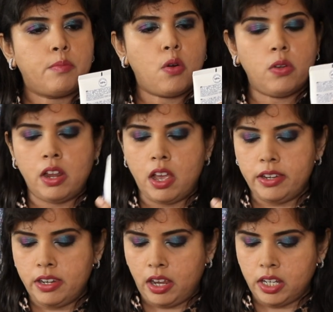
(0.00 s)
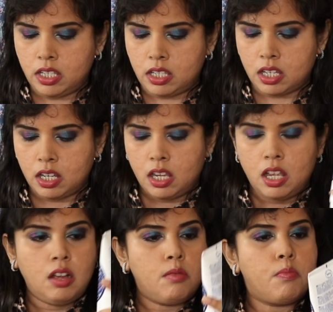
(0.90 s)
Polaar Night
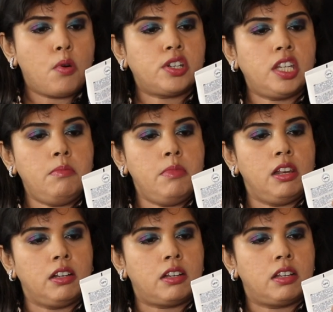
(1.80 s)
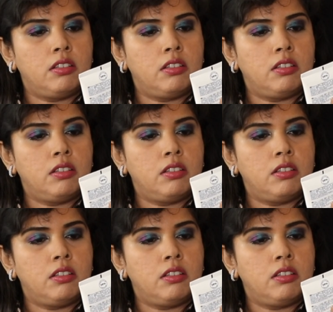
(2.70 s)
body milk,